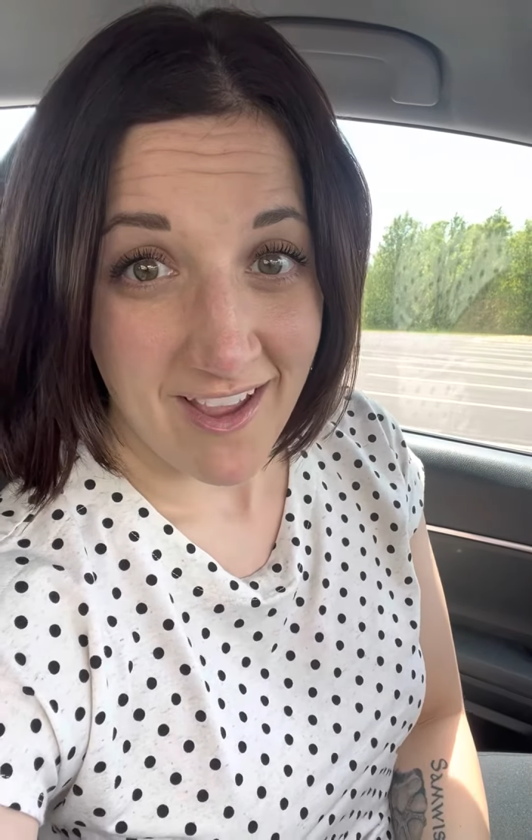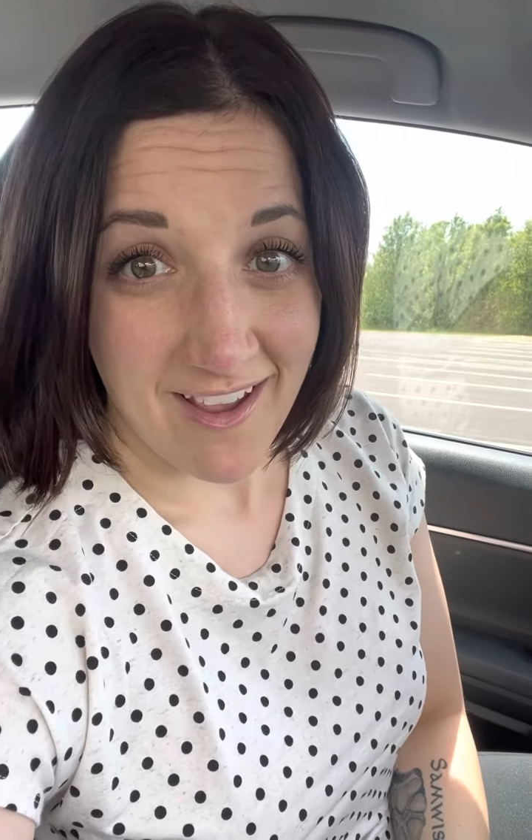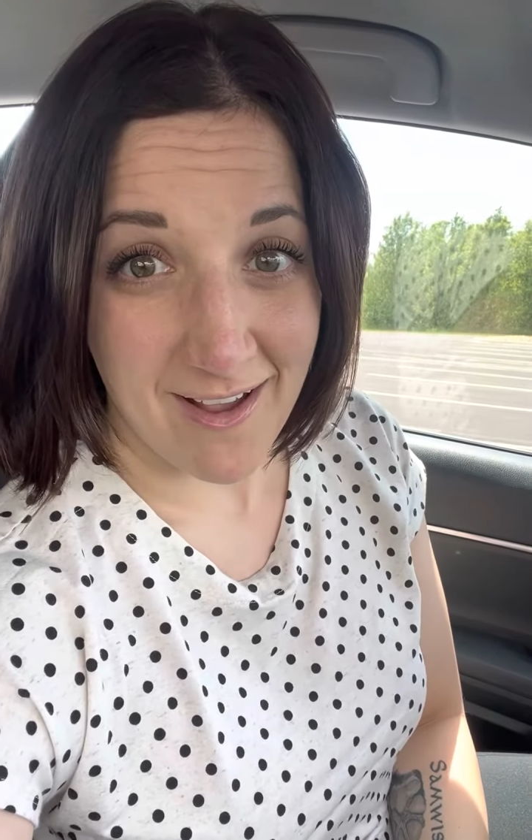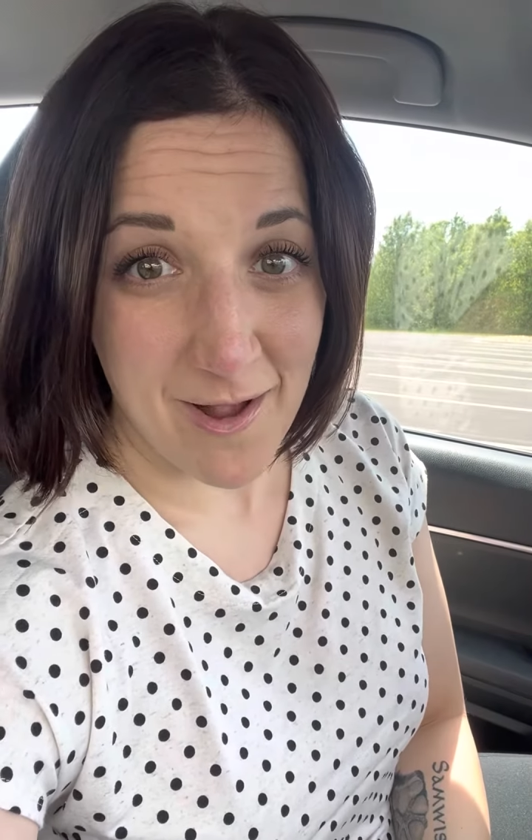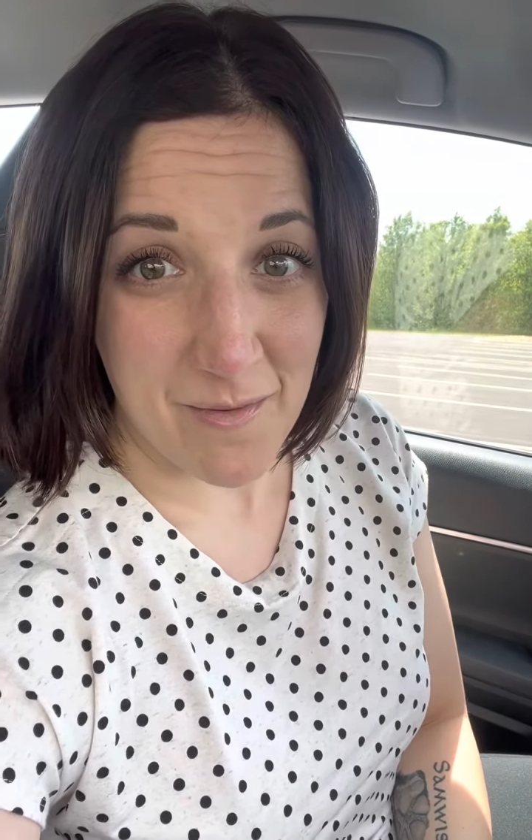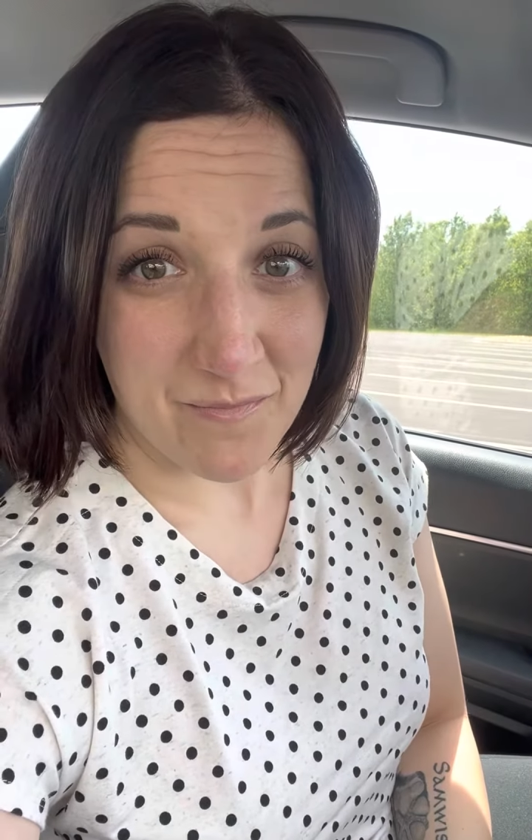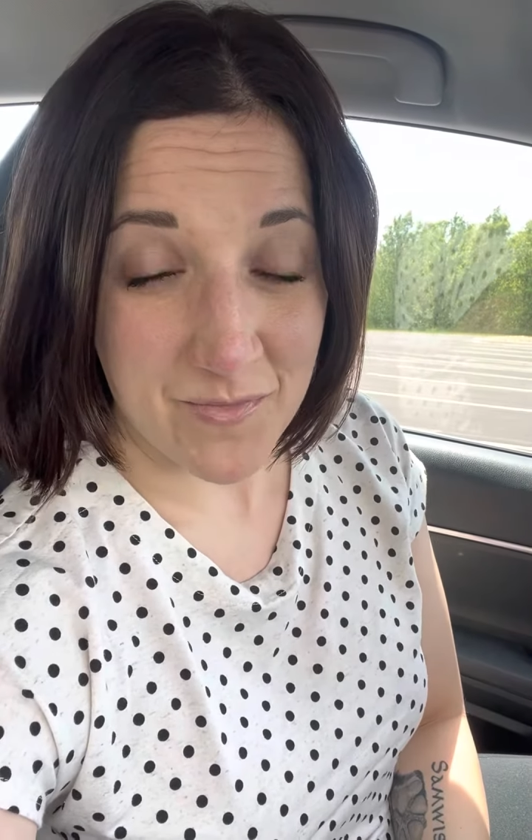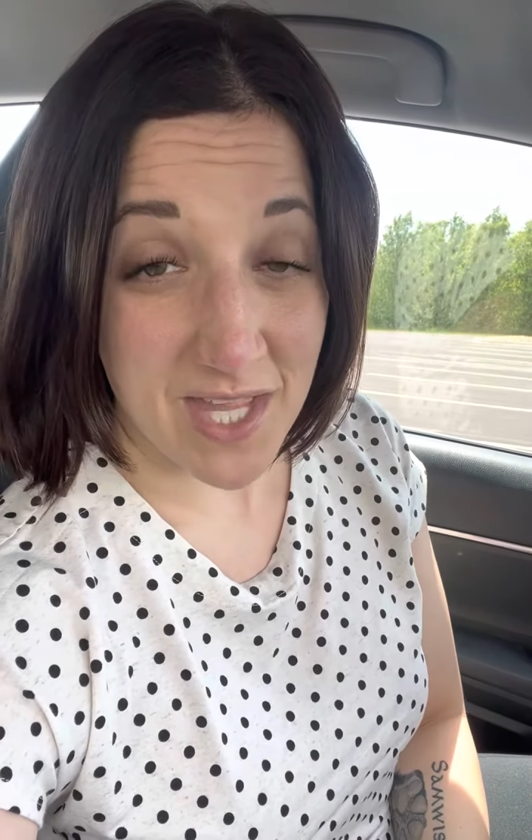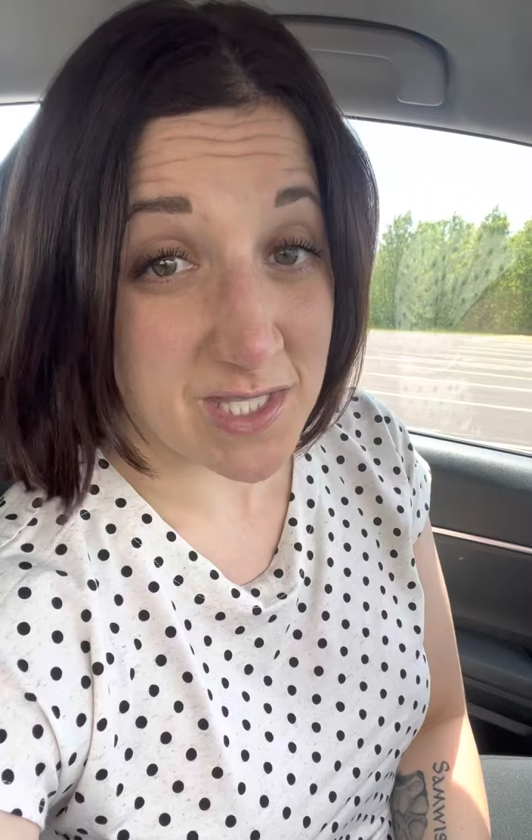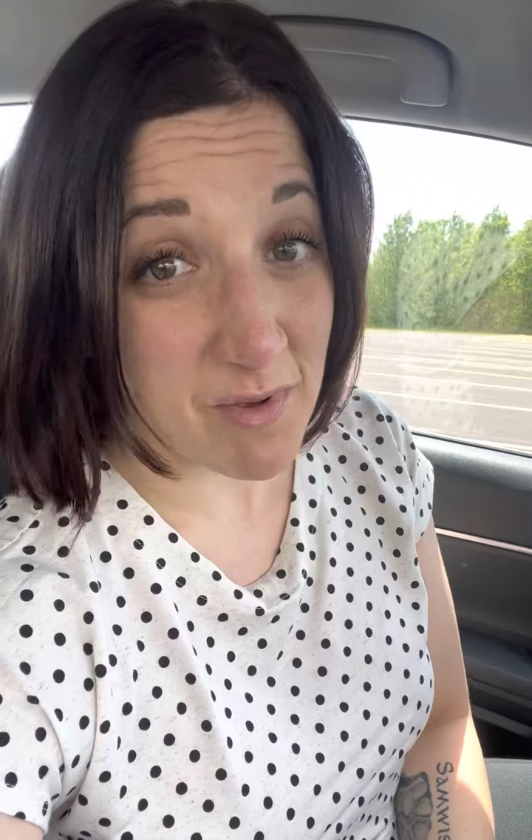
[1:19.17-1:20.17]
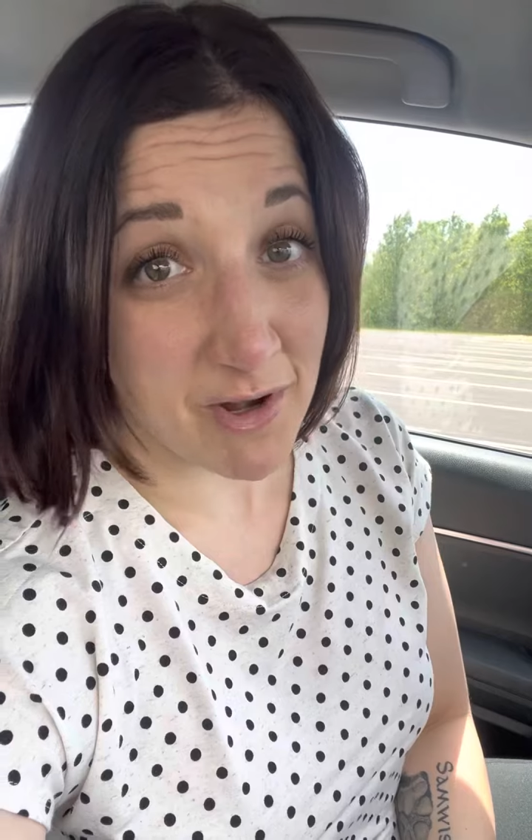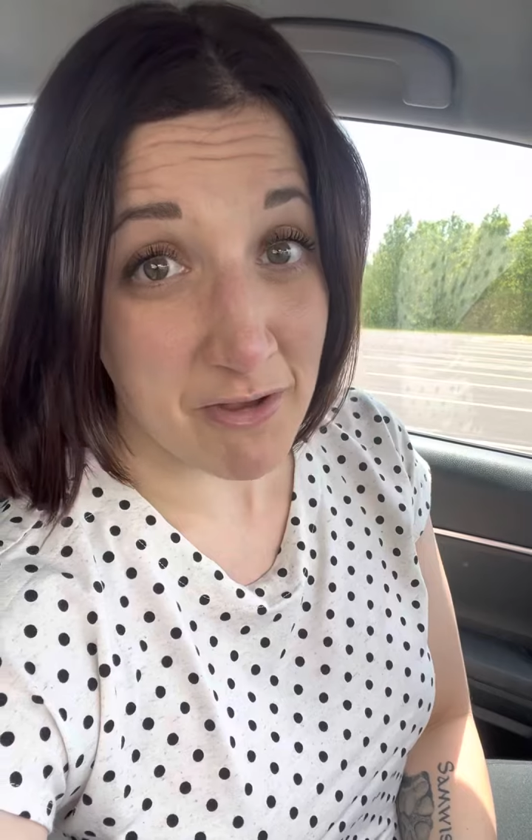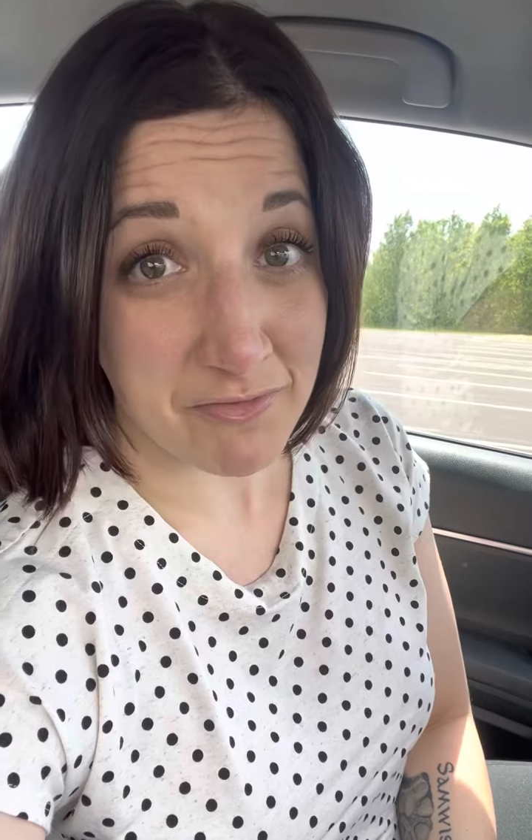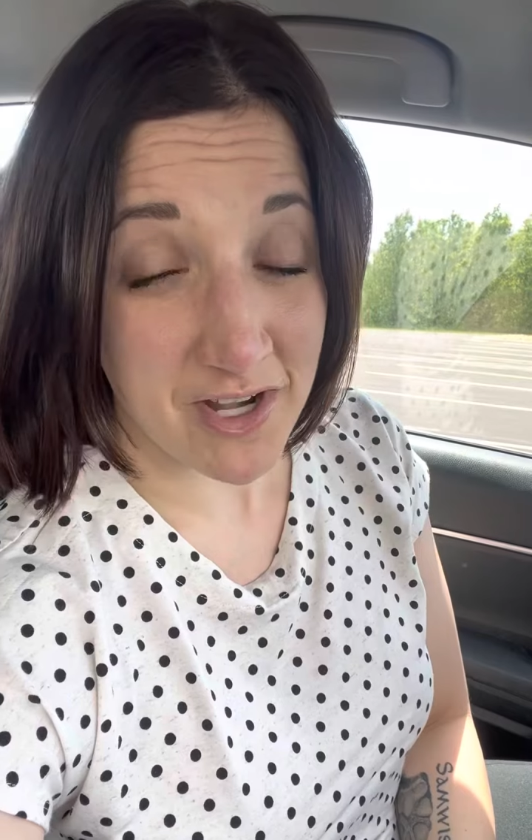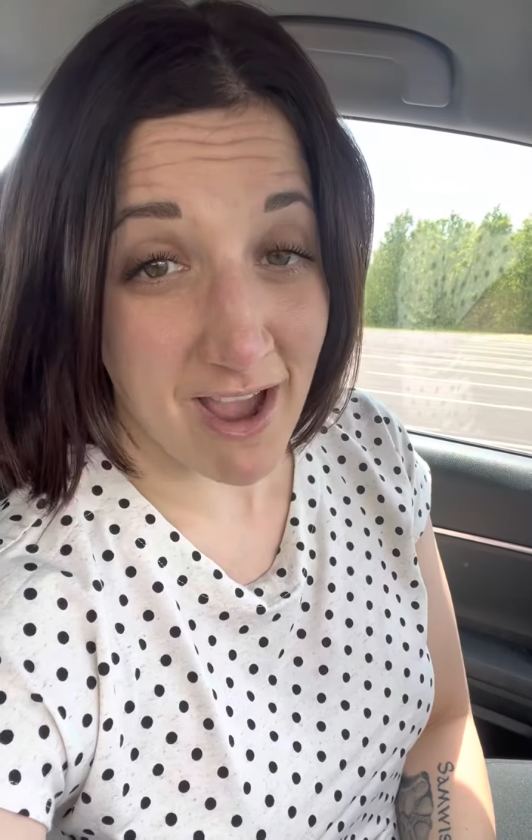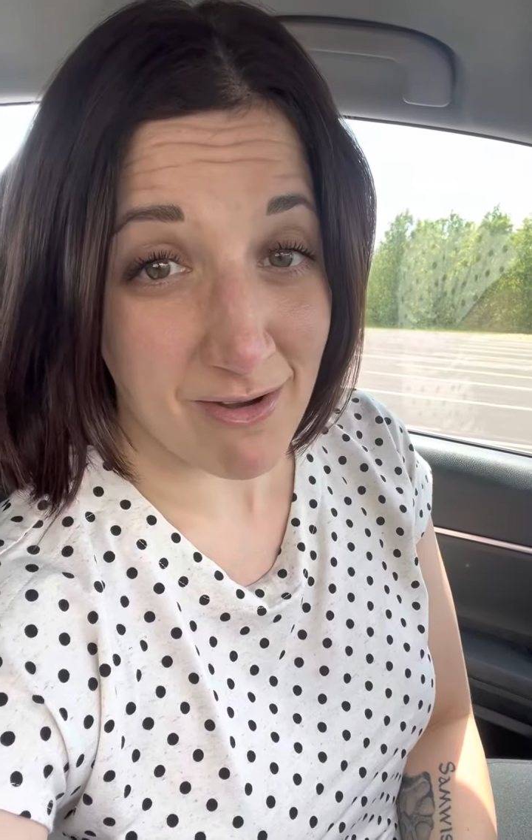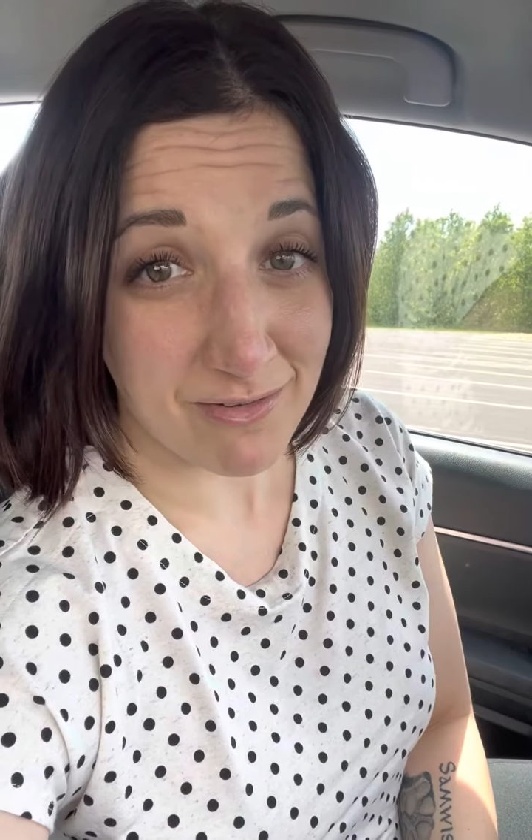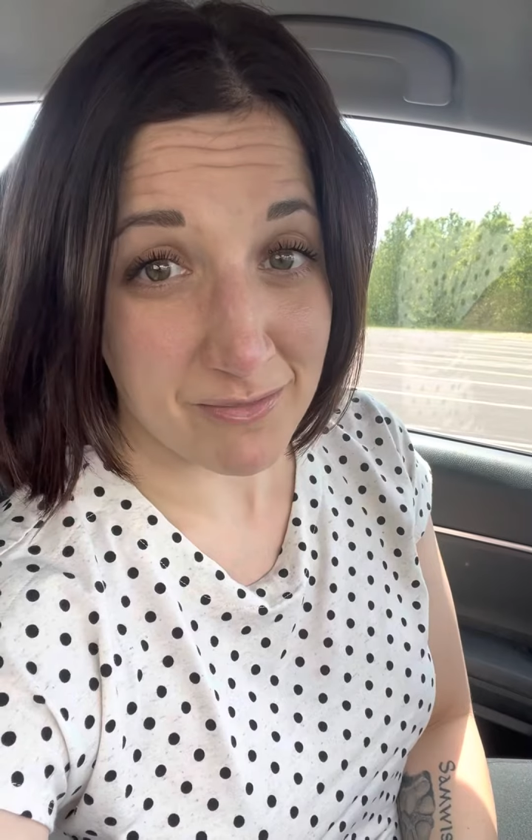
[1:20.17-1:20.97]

That's about all for now,